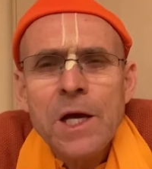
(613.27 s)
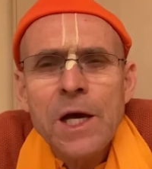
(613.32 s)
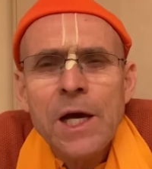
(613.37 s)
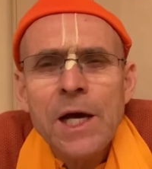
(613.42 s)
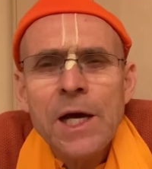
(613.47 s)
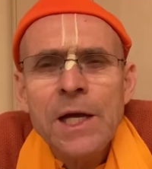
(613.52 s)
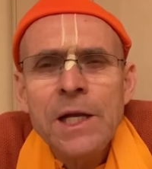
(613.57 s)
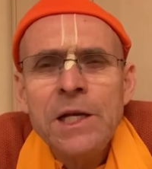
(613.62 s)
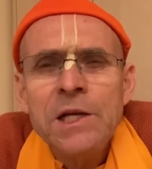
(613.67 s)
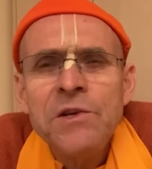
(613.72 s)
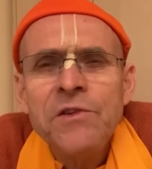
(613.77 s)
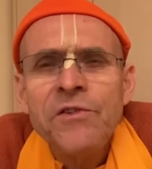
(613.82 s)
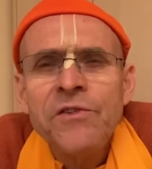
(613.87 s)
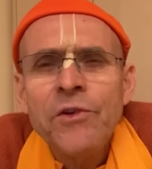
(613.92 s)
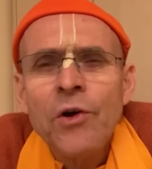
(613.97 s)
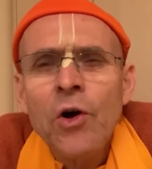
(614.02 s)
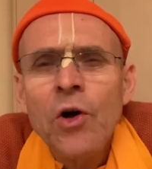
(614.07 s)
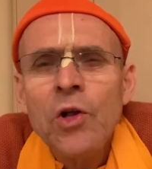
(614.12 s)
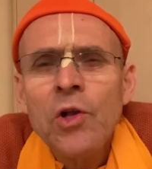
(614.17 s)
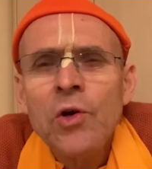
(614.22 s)
and he
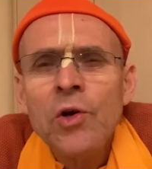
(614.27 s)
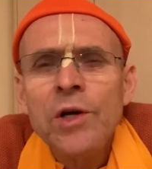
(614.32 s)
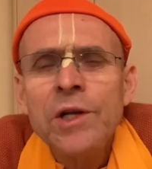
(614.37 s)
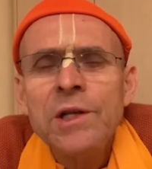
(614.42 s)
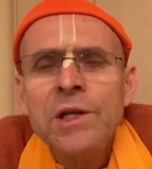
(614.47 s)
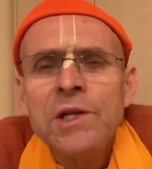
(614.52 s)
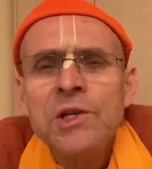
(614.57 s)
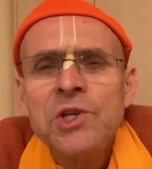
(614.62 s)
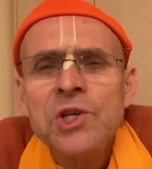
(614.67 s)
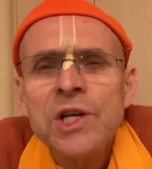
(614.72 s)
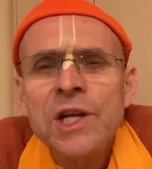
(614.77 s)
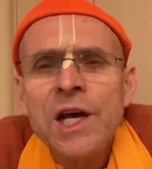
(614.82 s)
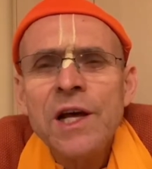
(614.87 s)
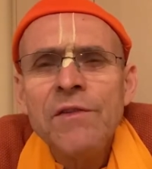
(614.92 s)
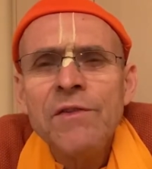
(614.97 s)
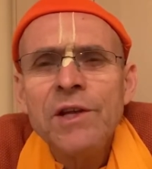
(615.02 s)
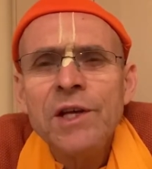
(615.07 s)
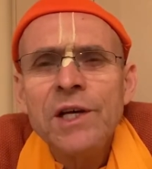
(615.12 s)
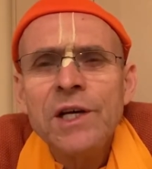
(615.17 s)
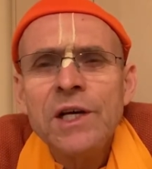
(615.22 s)
saw Lord
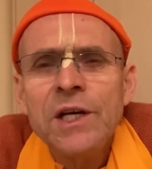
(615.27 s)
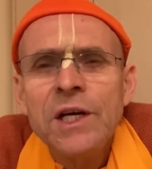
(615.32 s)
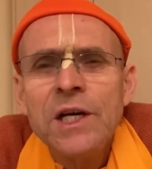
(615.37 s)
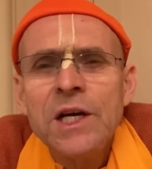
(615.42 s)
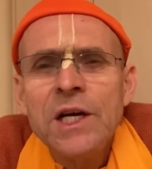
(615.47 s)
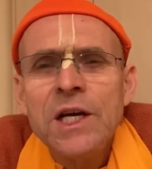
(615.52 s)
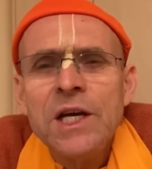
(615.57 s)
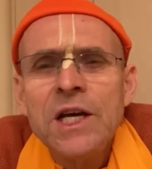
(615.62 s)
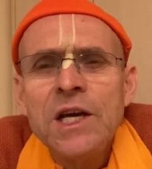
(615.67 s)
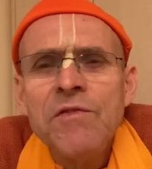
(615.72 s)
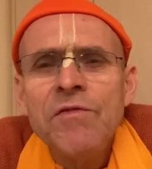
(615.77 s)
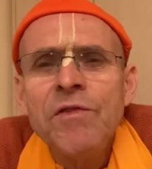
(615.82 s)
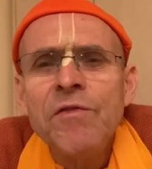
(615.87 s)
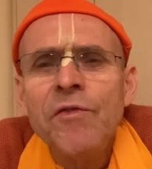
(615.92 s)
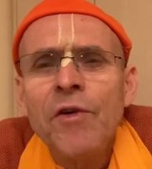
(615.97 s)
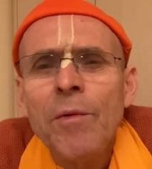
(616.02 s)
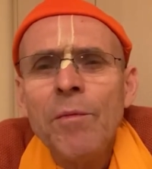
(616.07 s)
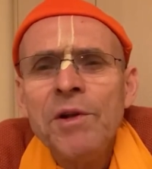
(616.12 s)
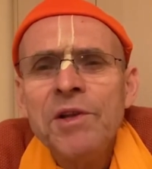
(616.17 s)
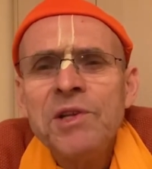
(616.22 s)
Nityānanda, even
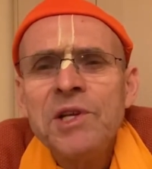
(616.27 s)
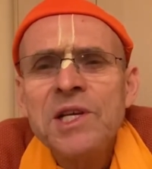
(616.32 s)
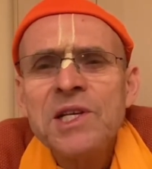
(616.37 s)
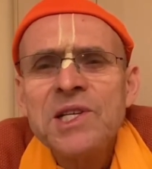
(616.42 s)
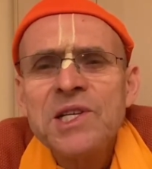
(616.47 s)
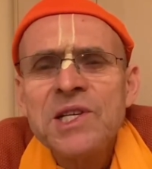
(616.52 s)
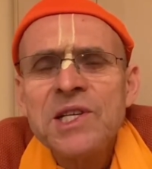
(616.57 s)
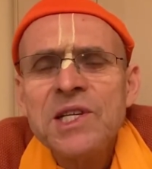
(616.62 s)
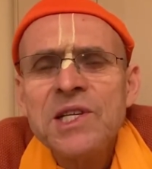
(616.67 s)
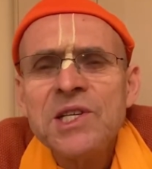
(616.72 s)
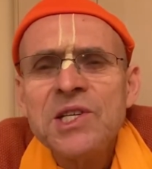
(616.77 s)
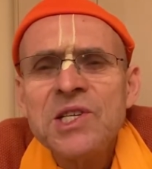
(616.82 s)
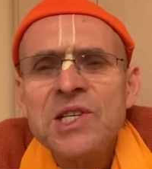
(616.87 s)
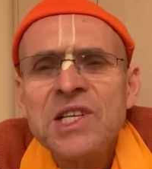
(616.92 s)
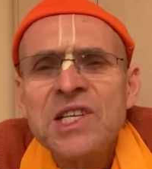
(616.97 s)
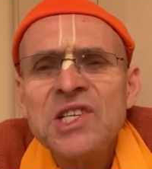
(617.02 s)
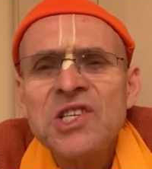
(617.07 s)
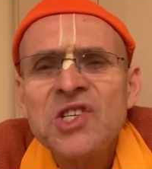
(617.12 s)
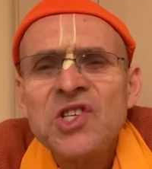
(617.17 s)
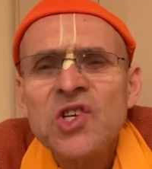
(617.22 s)
from a distance,
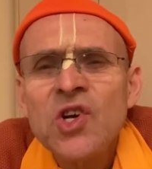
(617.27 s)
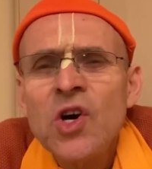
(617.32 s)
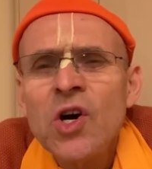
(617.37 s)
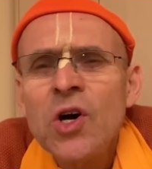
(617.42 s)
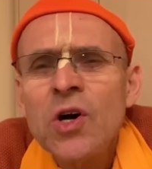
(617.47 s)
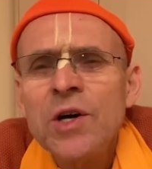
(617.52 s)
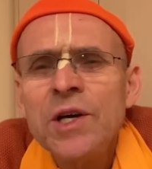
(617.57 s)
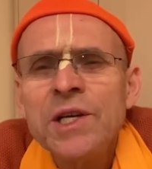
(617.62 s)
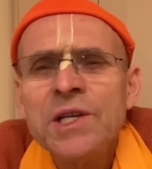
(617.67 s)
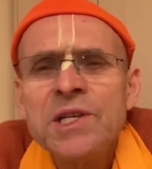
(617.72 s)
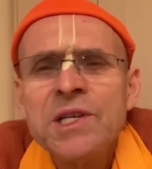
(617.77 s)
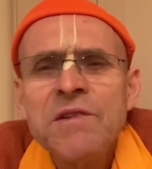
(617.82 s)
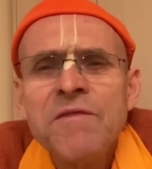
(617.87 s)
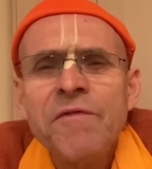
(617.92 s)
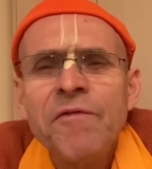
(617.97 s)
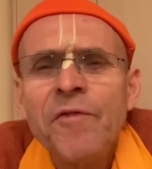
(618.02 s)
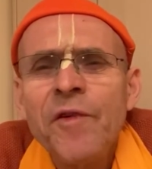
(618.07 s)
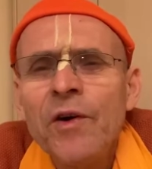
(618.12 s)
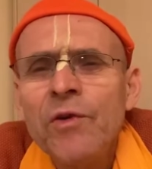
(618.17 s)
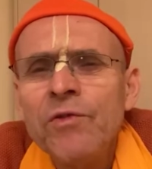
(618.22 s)
he saw his
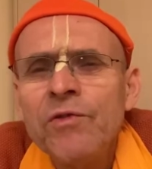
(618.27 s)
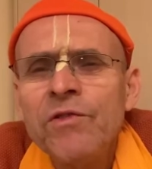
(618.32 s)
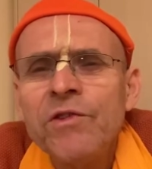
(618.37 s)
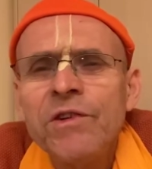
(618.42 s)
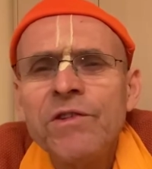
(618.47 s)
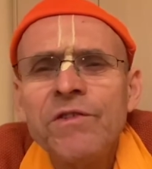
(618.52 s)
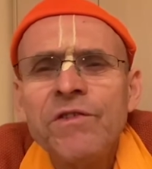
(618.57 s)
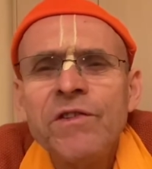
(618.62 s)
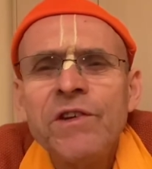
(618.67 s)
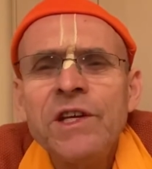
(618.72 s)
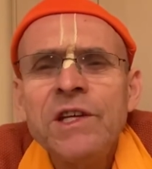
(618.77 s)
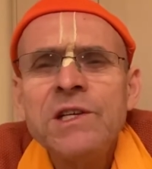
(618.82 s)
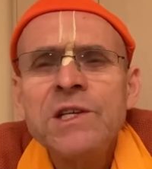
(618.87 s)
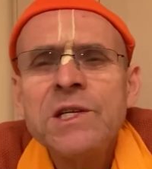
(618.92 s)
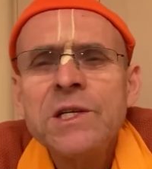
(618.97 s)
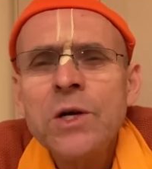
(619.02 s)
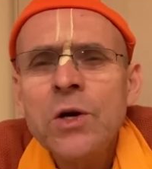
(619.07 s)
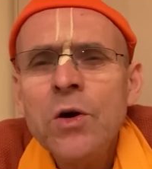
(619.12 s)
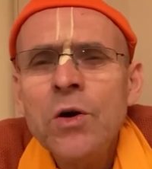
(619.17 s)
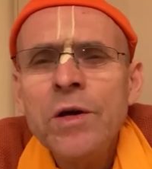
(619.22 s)
effulgence, he
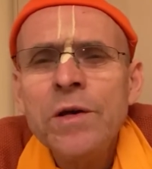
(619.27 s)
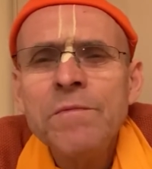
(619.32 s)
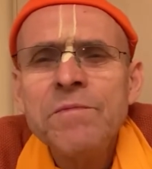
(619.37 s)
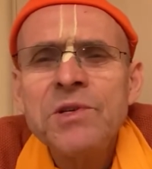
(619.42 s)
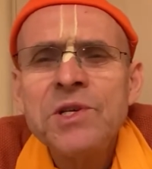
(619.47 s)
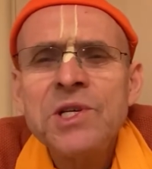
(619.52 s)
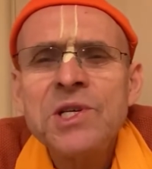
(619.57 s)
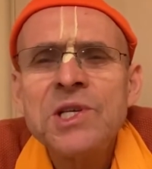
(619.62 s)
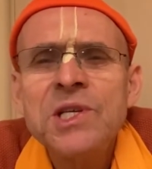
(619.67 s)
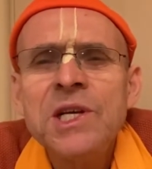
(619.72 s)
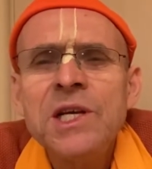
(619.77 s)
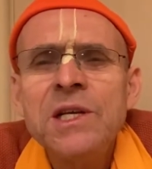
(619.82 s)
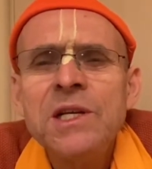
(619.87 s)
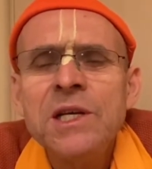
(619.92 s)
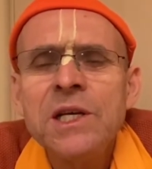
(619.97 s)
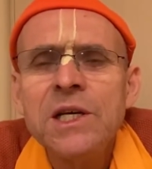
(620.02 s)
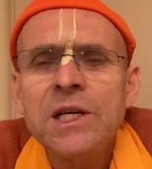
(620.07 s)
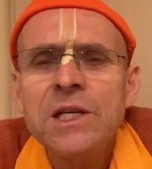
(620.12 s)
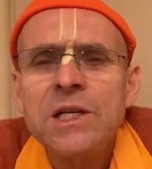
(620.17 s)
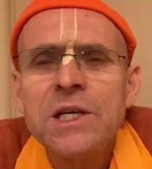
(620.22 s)
saw him
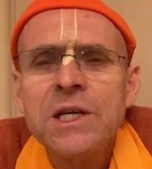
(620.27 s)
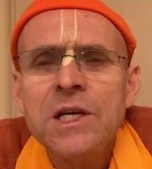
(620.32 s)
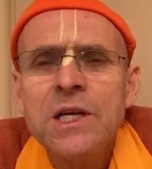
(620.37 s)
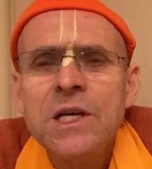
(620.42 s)
seated,